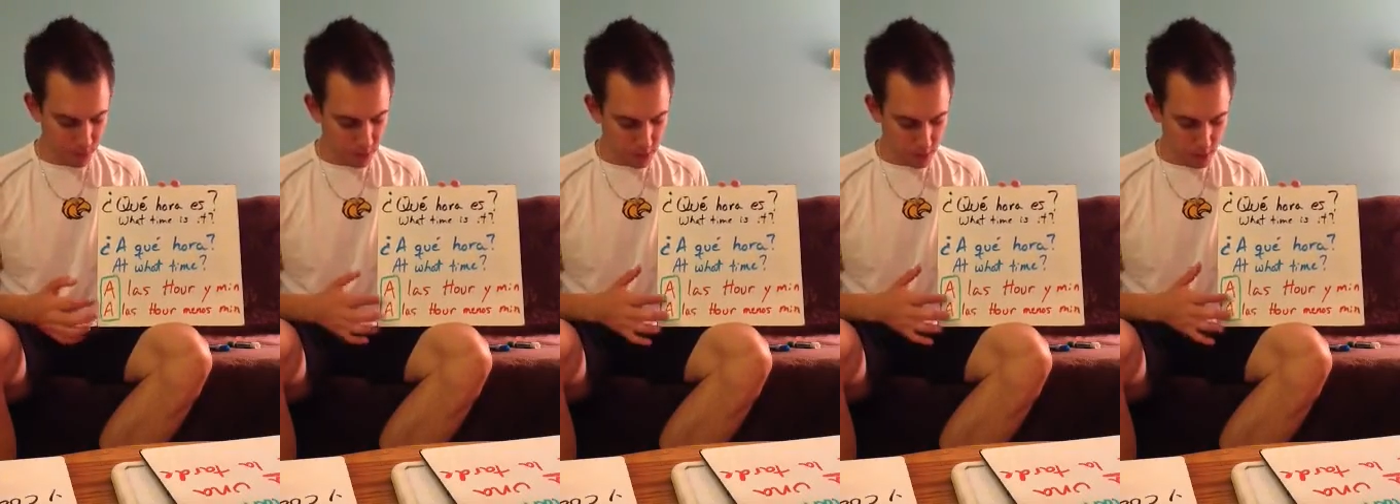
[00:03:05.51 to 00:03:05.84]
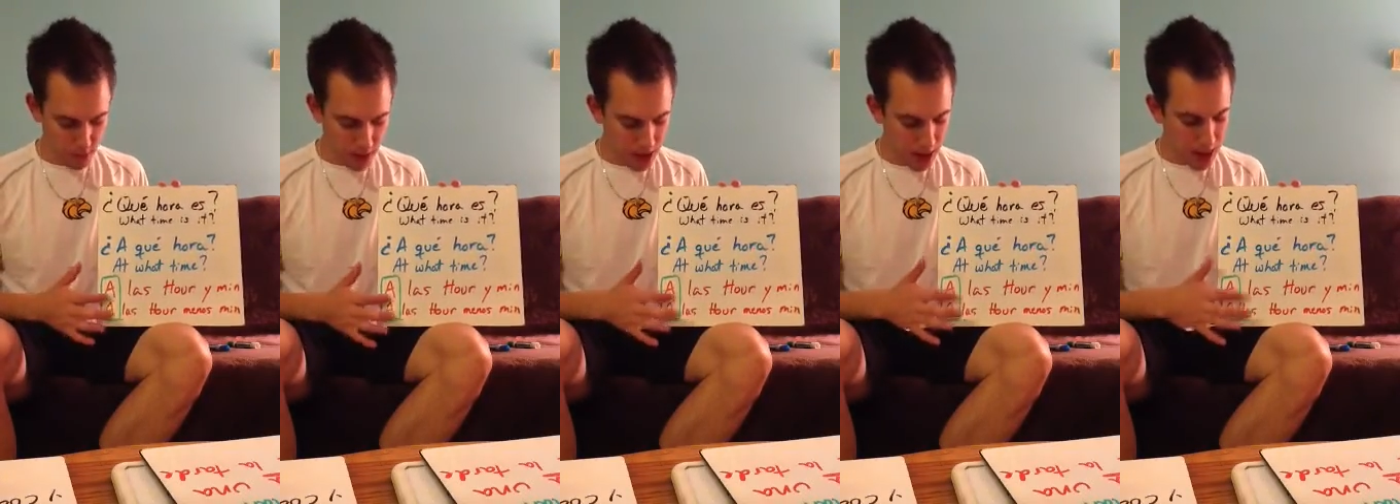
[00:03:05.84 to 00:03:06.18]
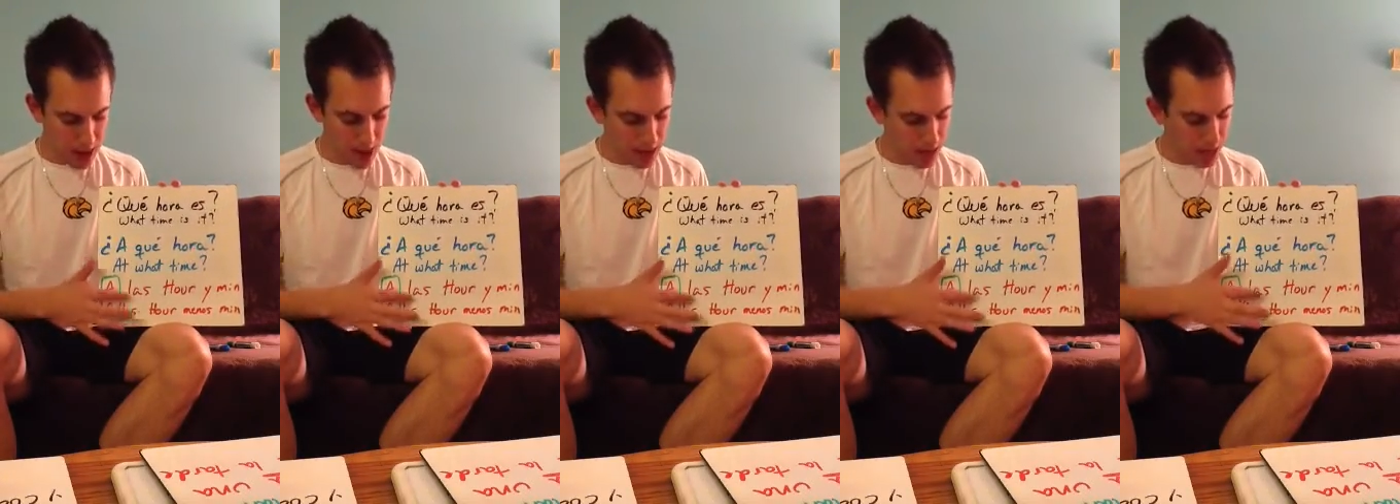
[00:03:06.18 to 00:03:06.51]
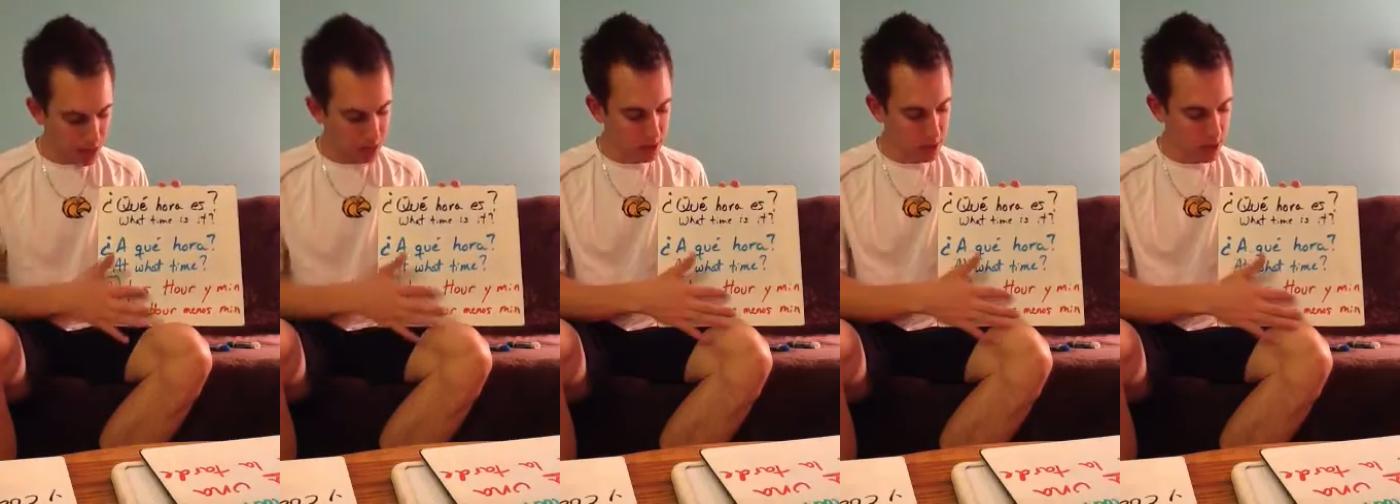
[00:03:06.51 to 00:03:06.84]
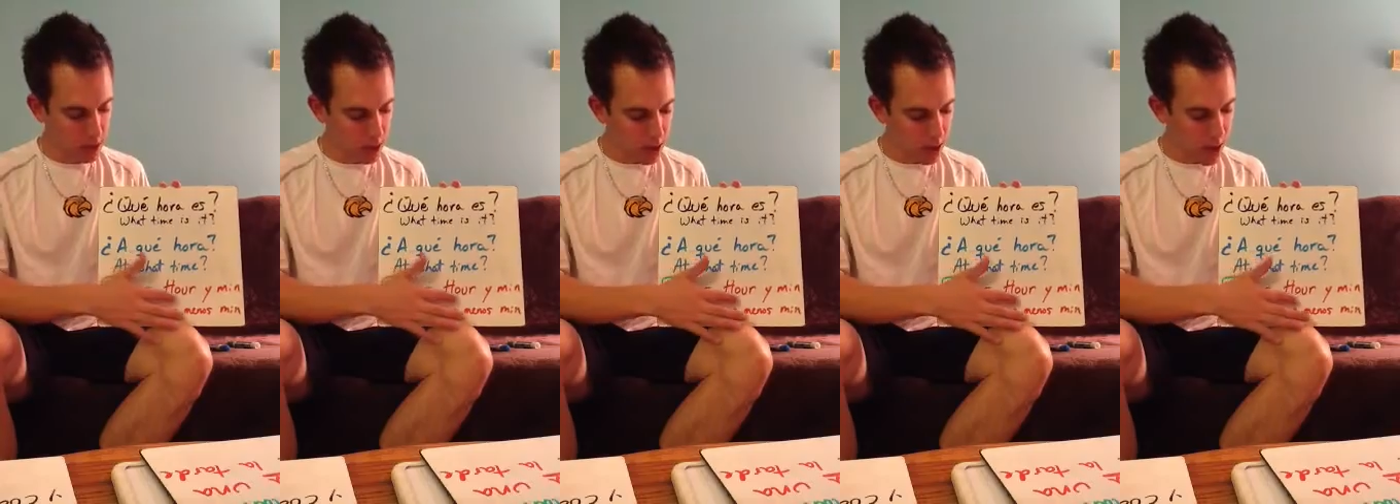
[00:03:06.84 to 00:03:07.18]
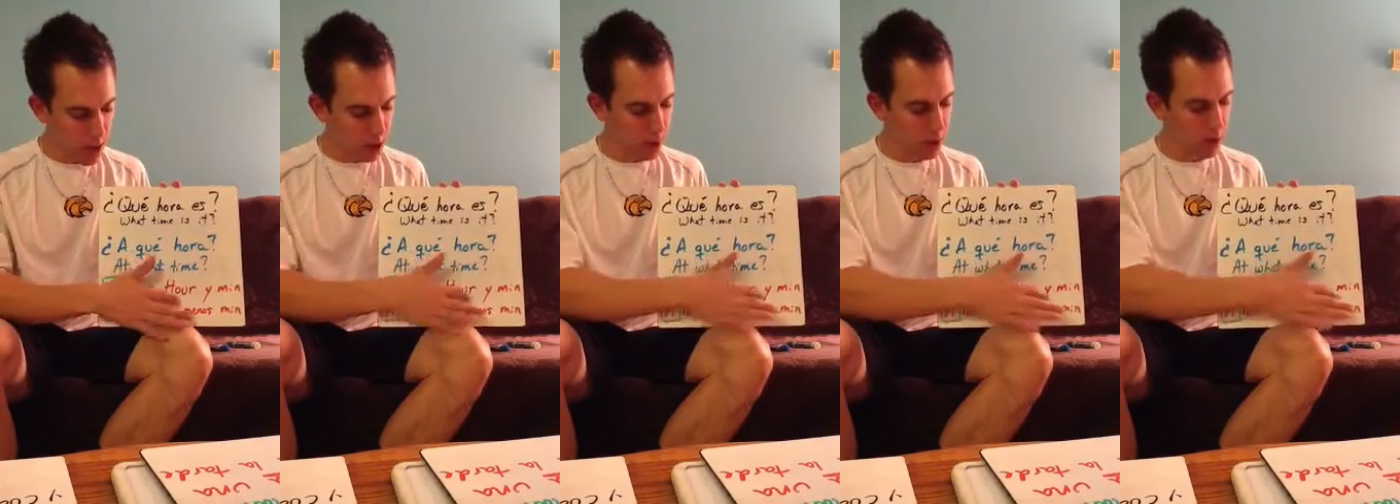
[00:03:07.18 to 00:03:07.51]
So a las,
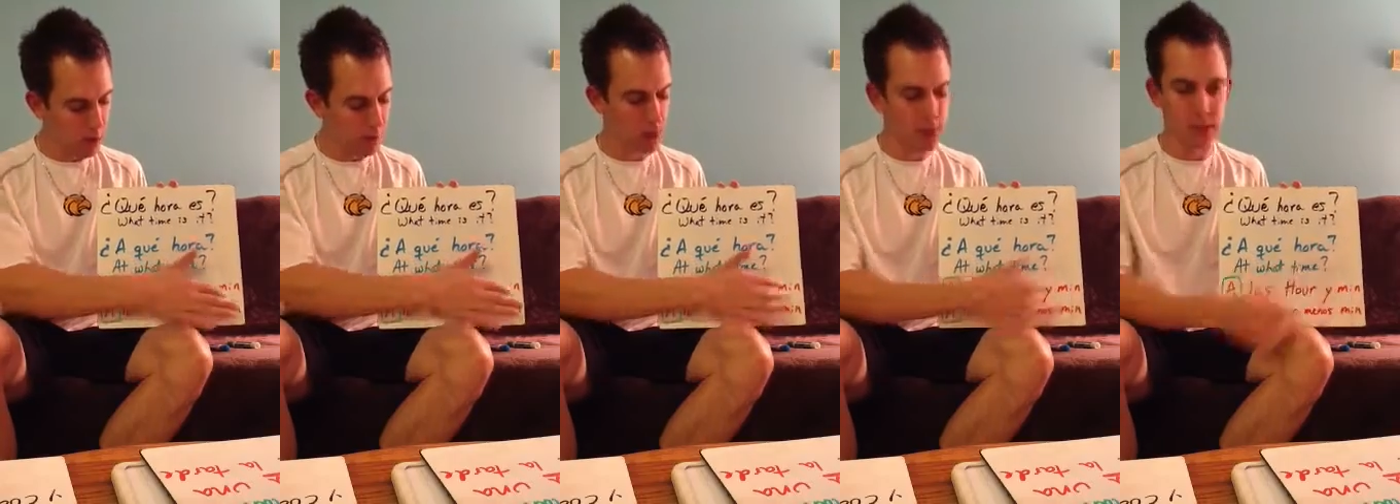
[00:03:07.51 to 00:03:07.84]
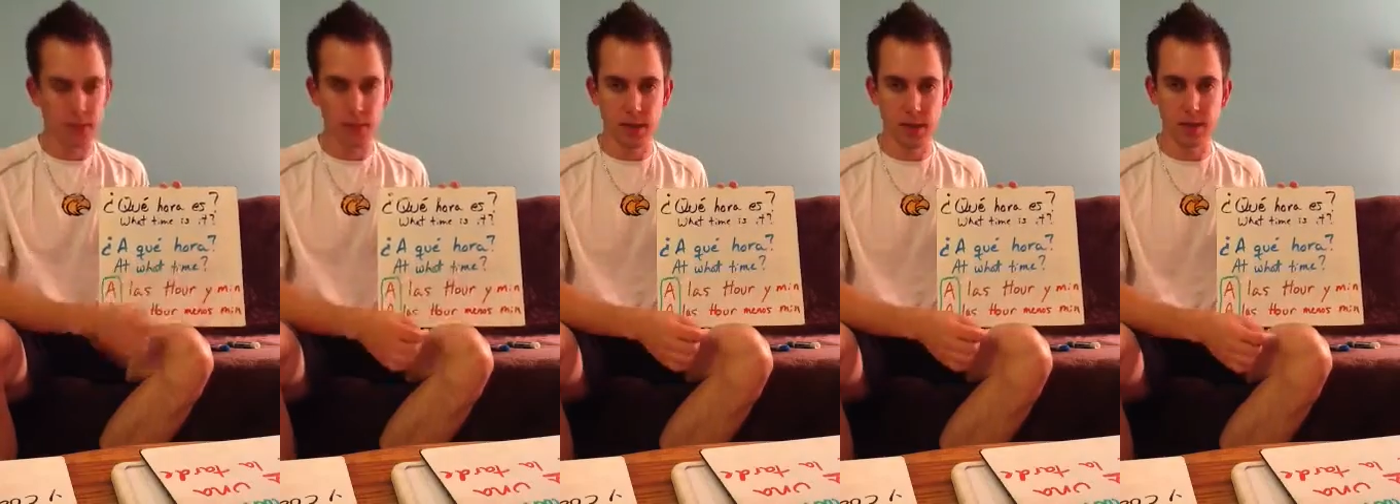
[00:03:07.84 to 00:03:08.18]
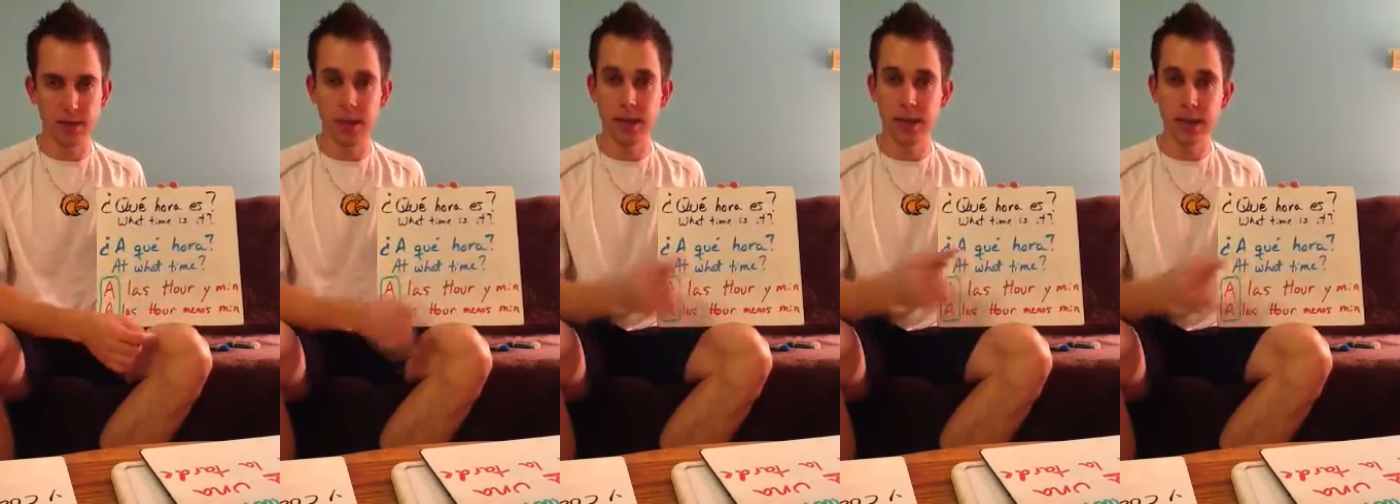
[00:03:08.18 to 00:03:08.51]
hour, plus the minutes.